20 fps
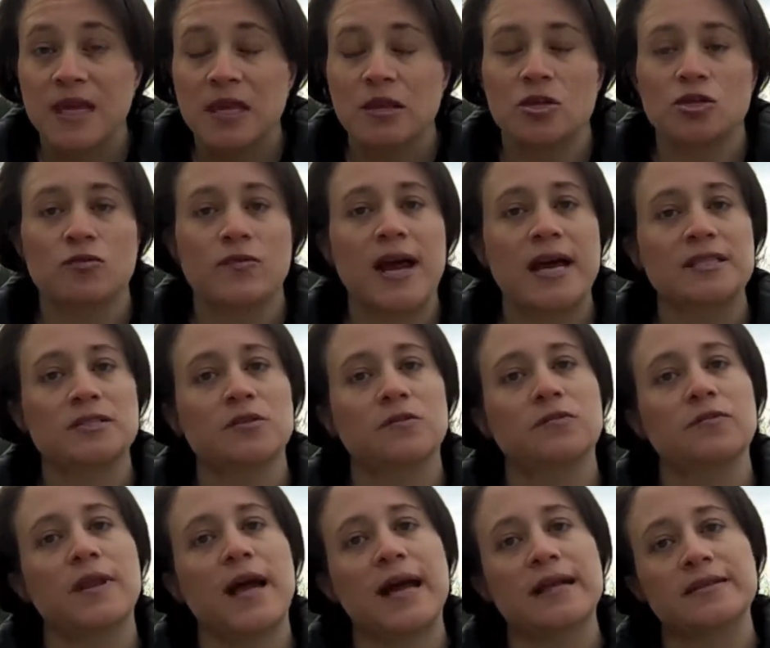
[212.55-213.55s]
There's a Rascal
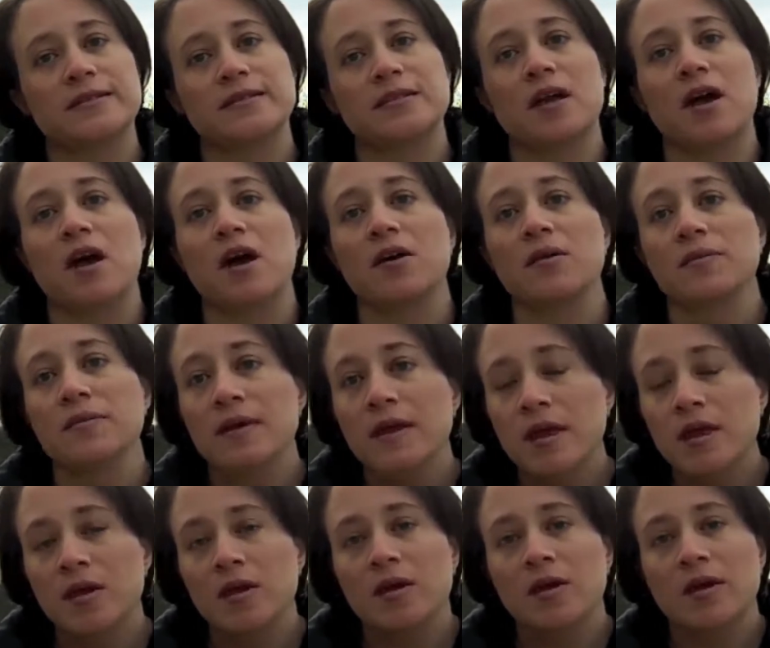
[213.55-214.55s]
Flatts song
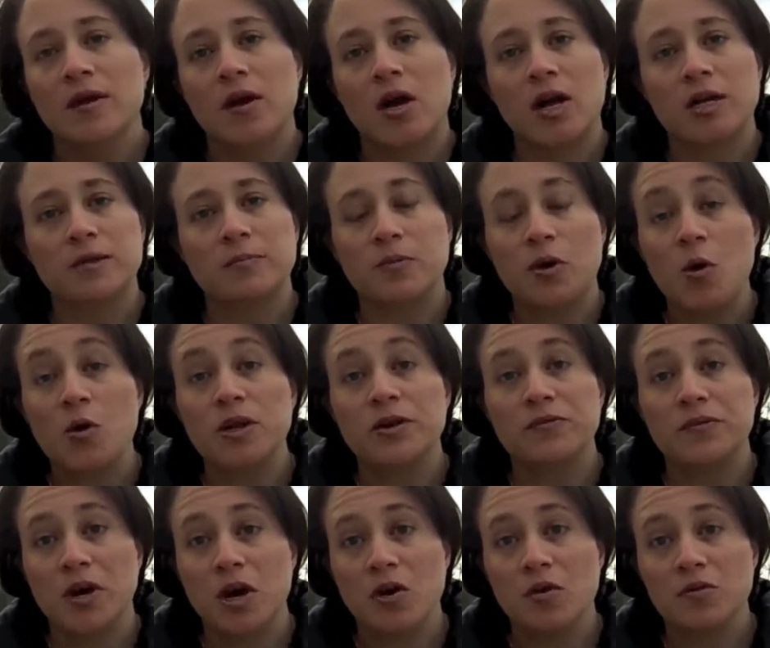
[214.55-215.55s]
called Broken
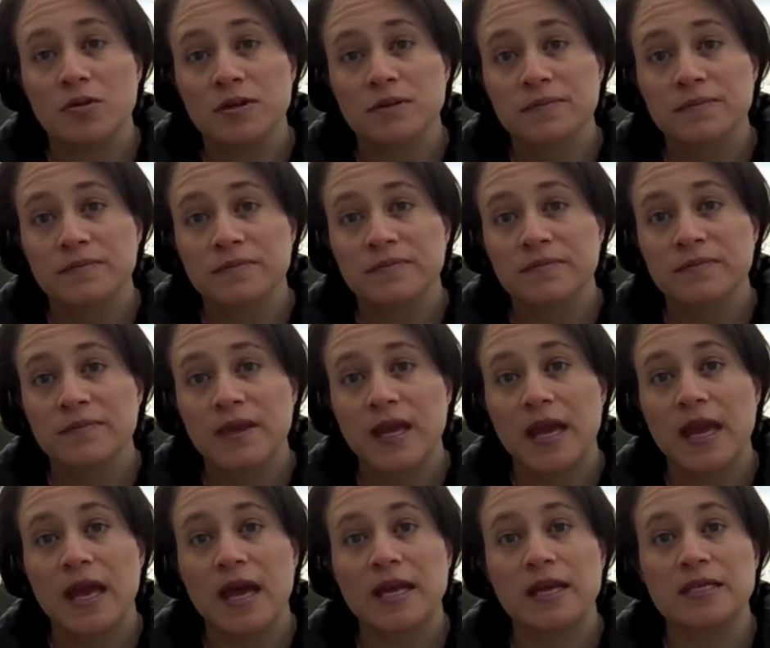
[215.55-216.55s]
Road,
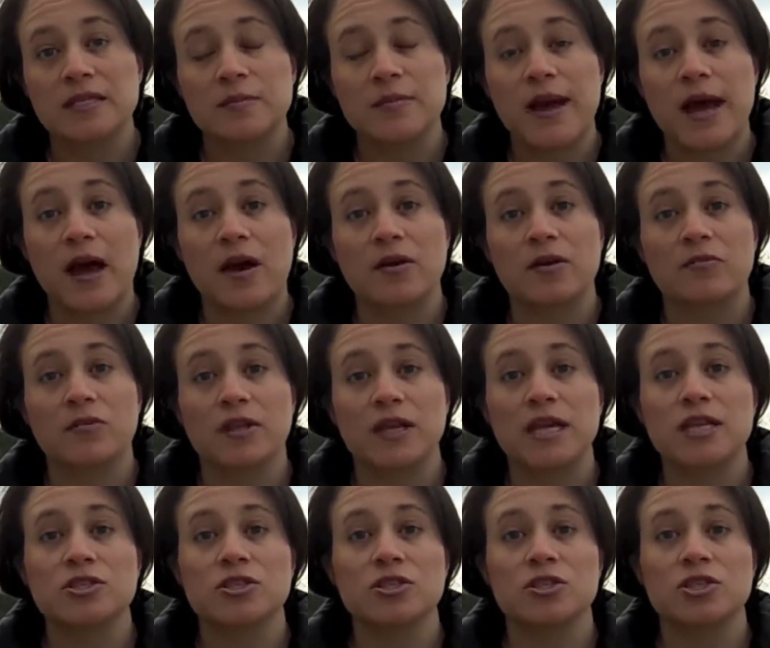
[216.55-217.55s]
and it's about a
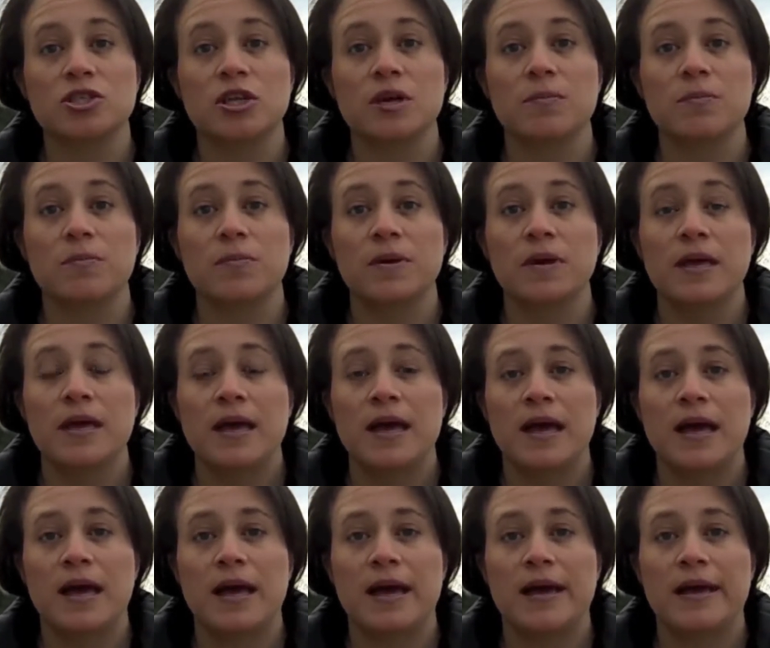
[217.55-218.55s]
relationship
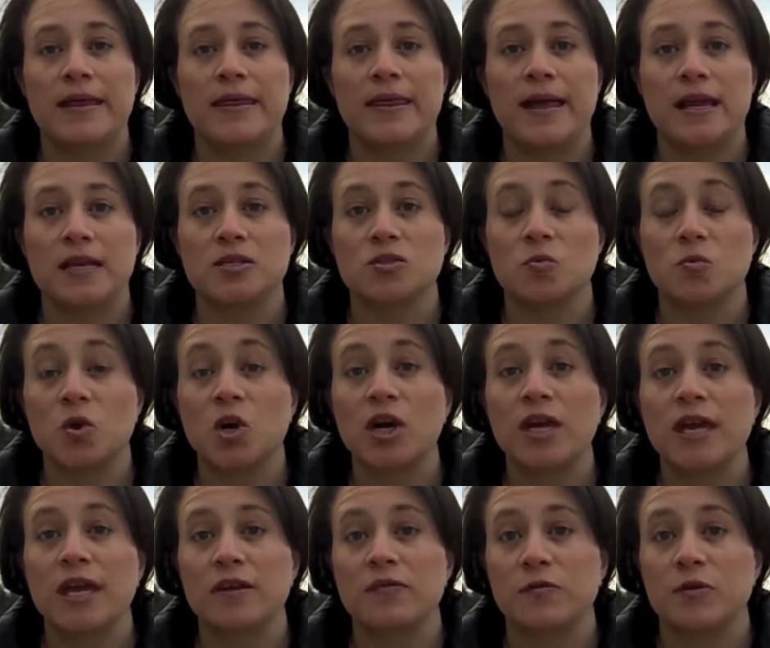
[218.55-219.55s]
that is
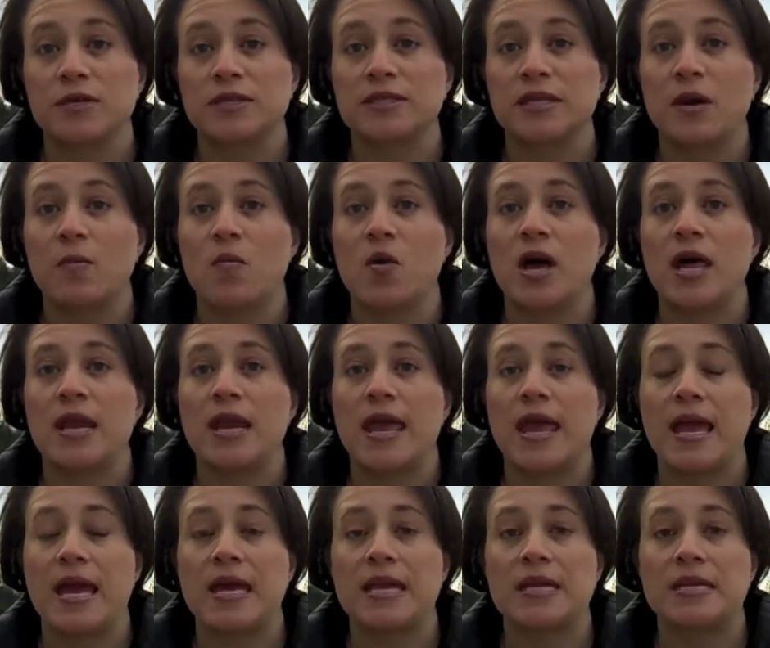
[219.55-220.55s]
working for someone,
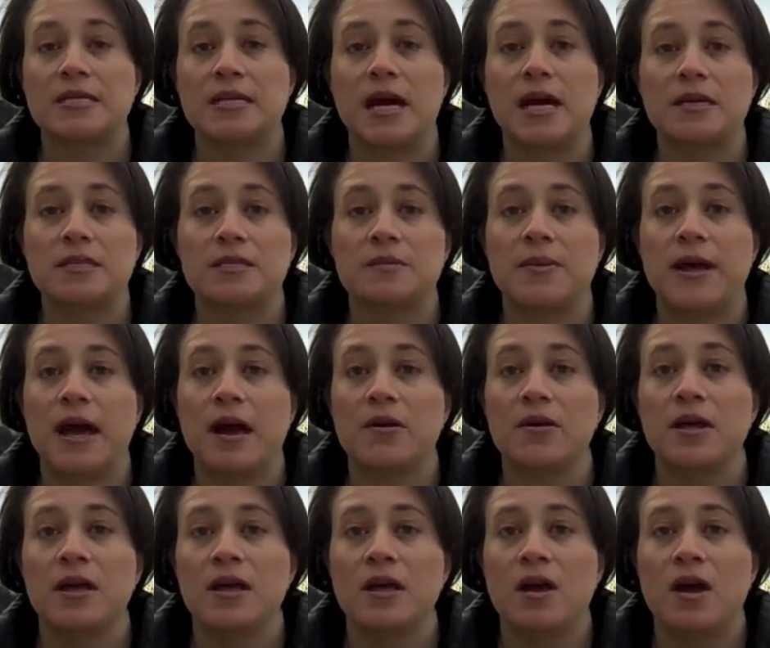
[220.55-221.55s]
and he talks about
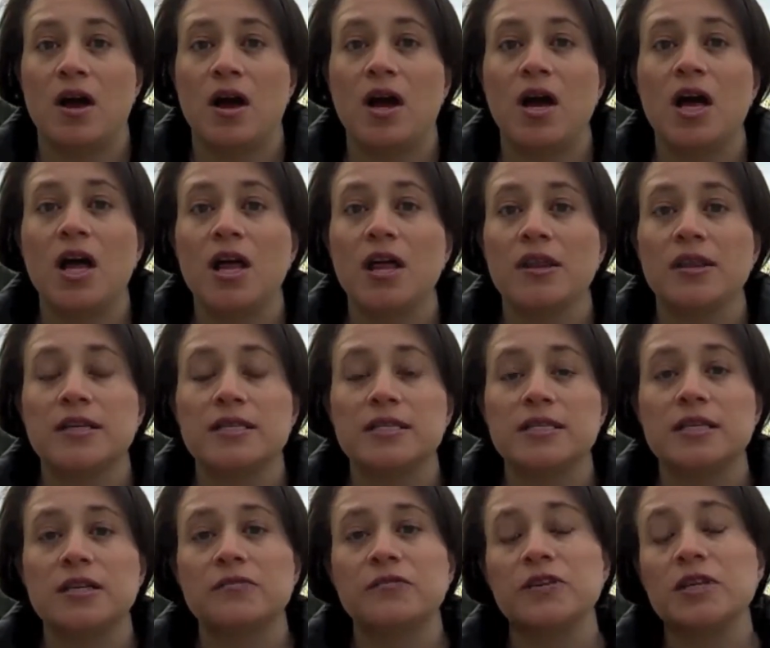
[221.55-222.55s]
all the
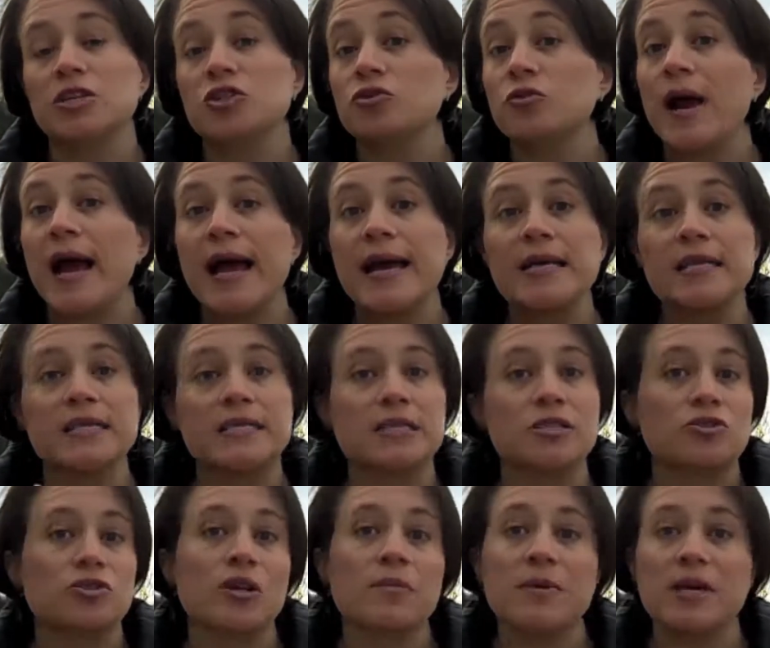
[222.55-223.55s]
different trials and
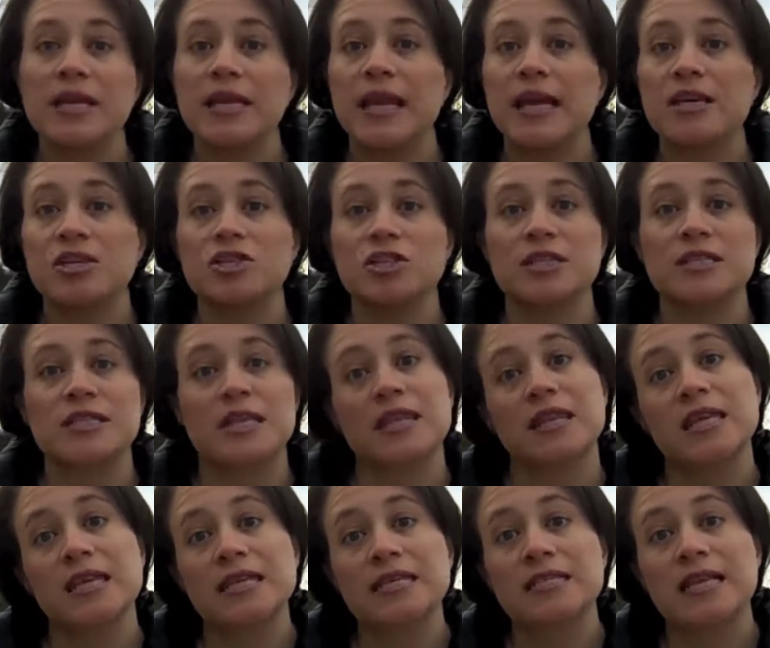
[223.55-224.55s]
tribulations and
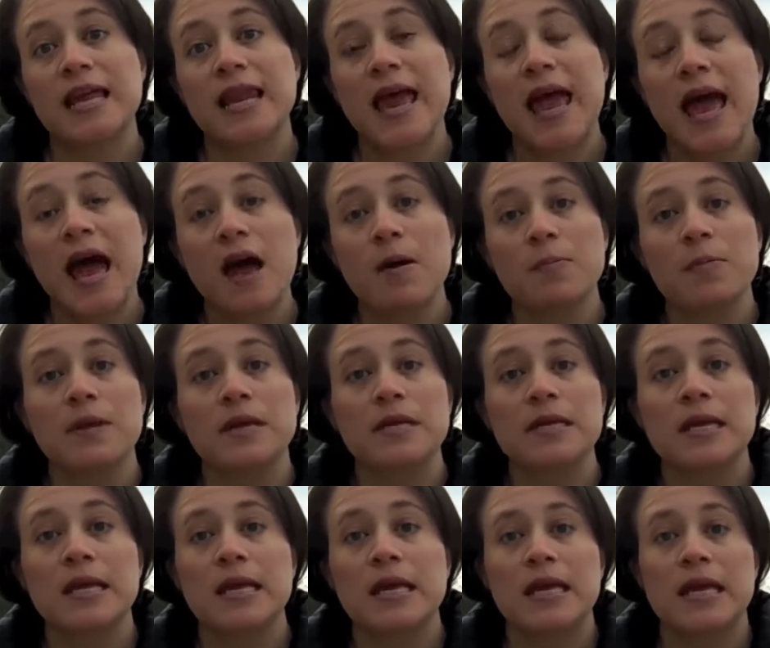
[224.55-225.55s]
things that happened
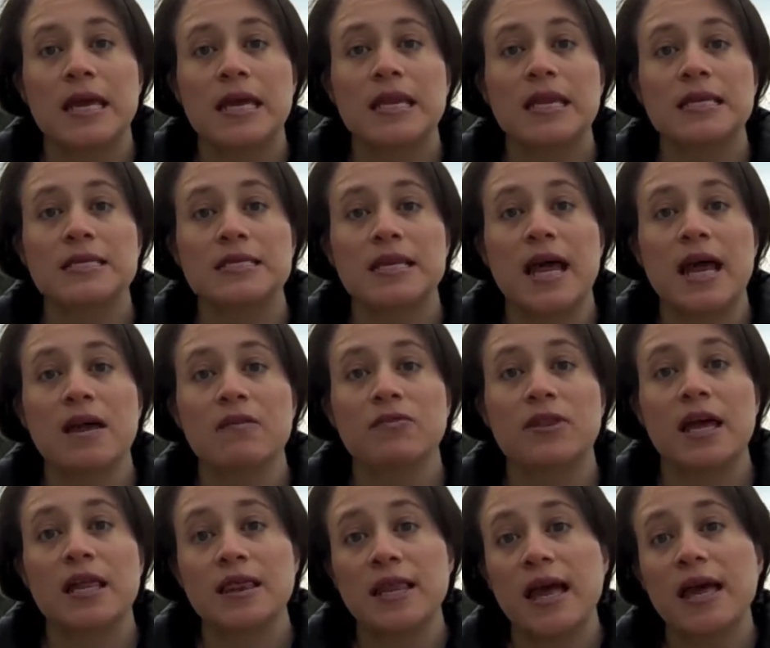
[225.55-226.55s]
in his life
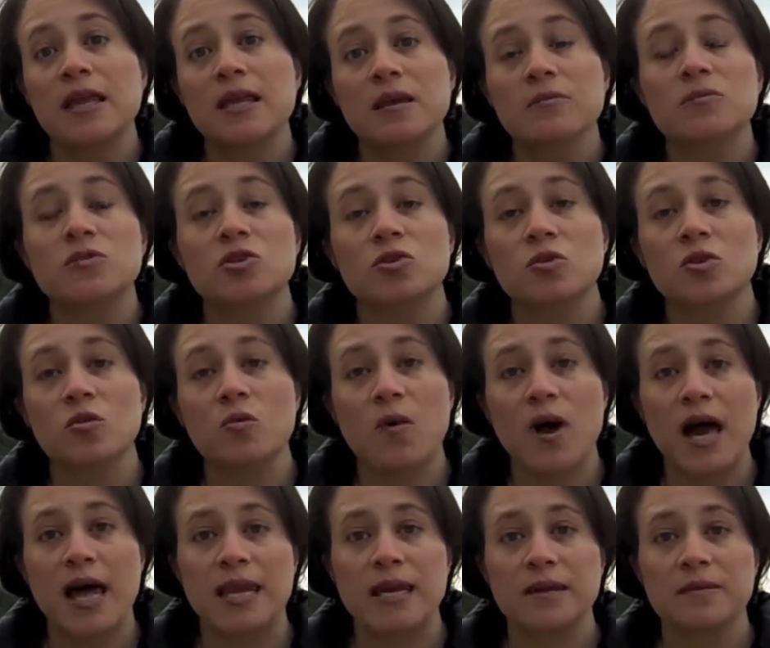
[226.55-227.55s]
that led him to the
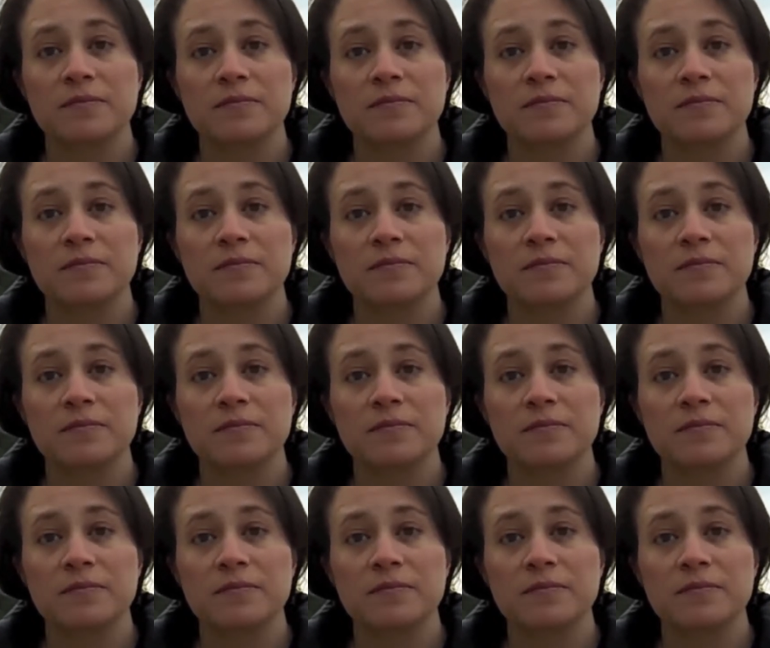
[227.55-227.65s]
one.